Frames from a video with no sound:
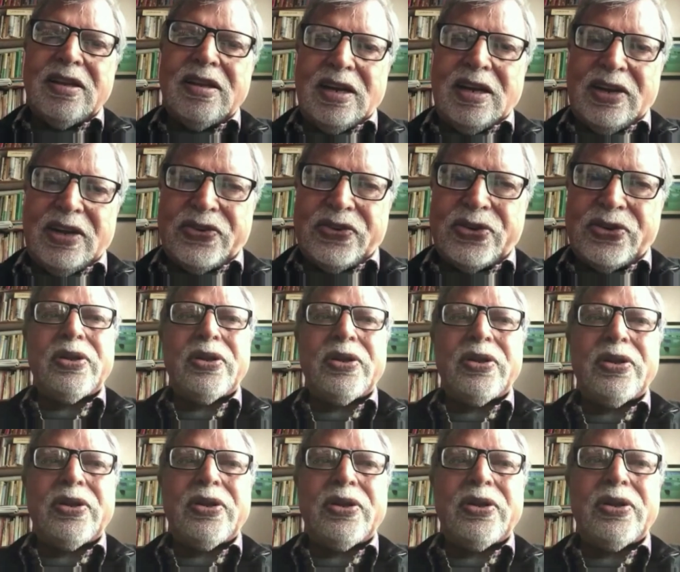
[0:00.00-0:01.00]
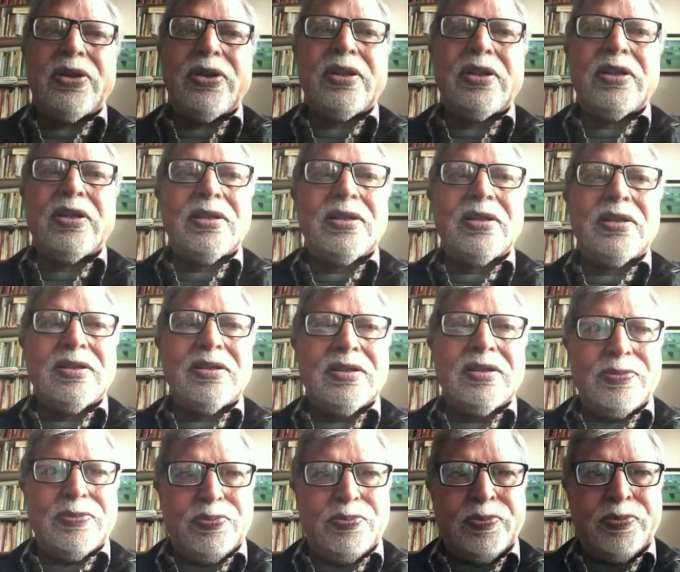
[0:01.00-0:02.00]
the left should have been the
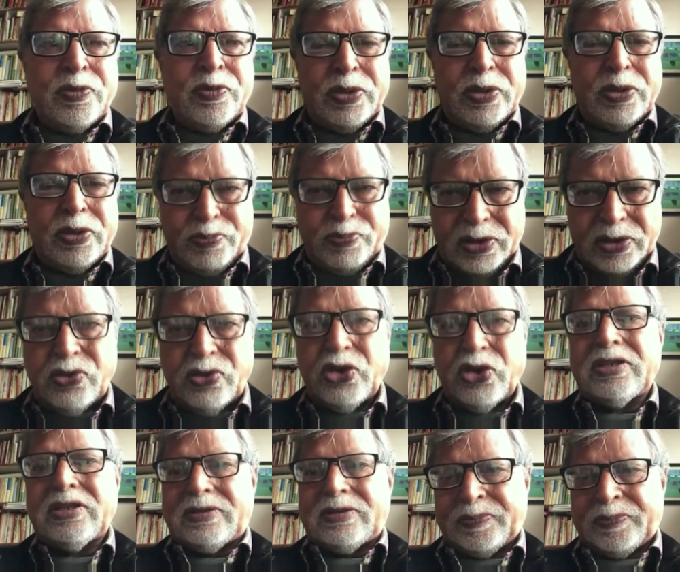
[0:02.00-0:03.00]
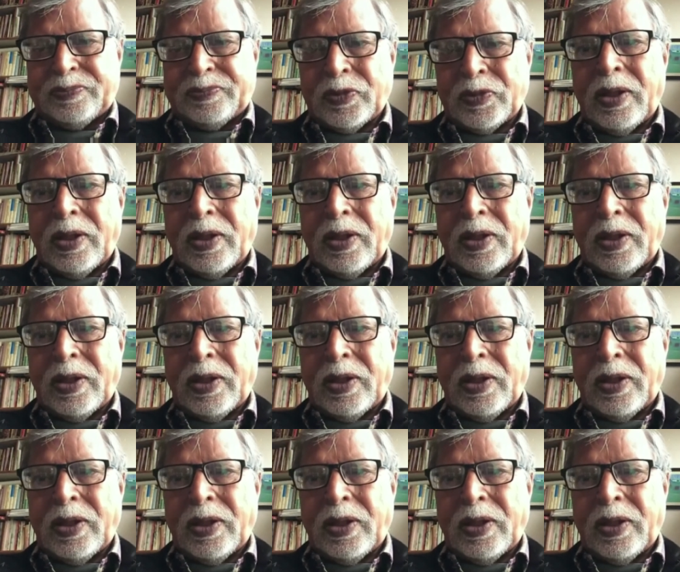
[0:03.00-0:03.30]
people's voice.